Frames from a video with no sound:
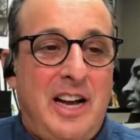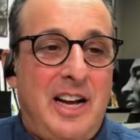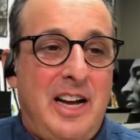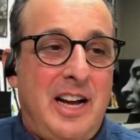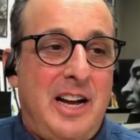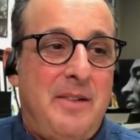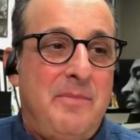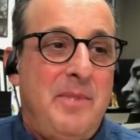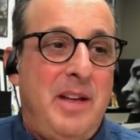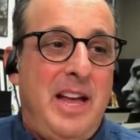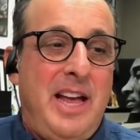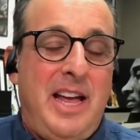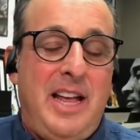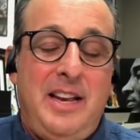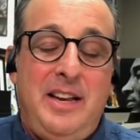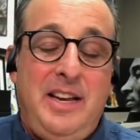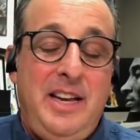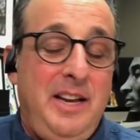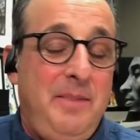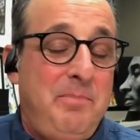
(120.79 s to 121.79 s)
um,
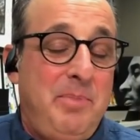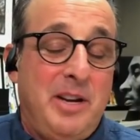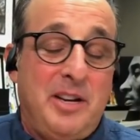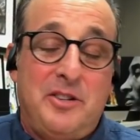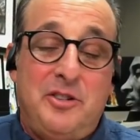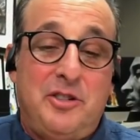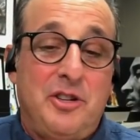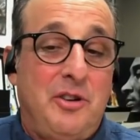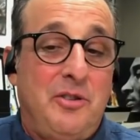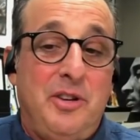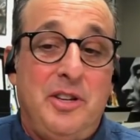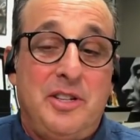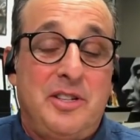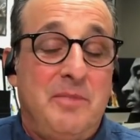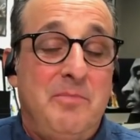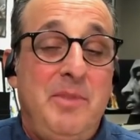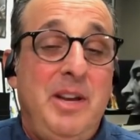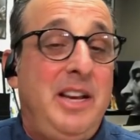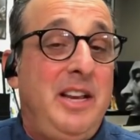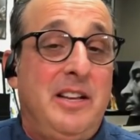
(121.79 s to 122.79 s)
and he picked Jonas
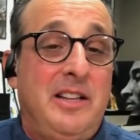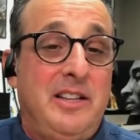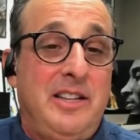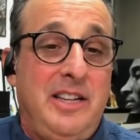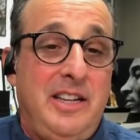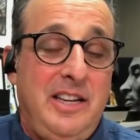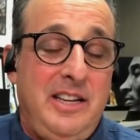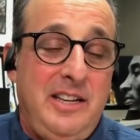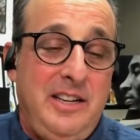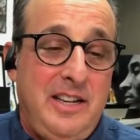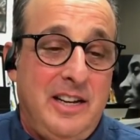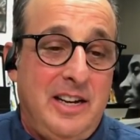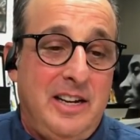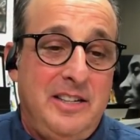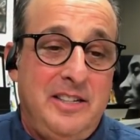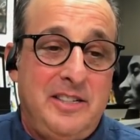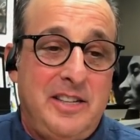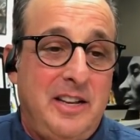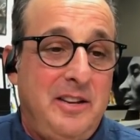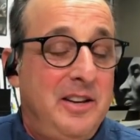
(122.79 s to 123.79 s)
immediately. He uh,
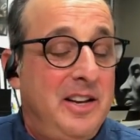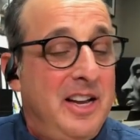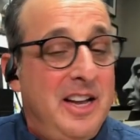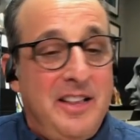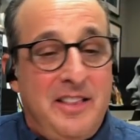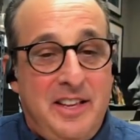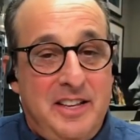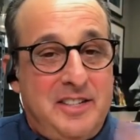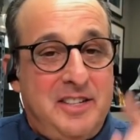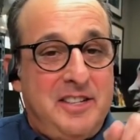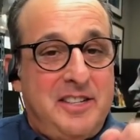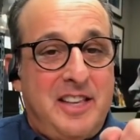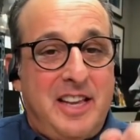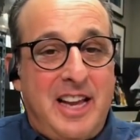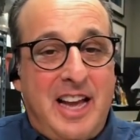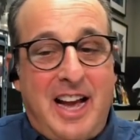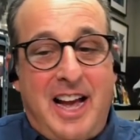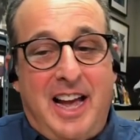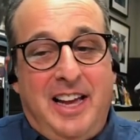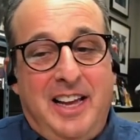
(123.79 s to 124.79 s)
he said, "This is the
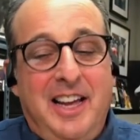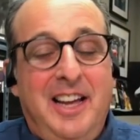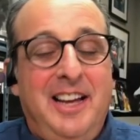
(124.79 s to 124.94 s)
guy,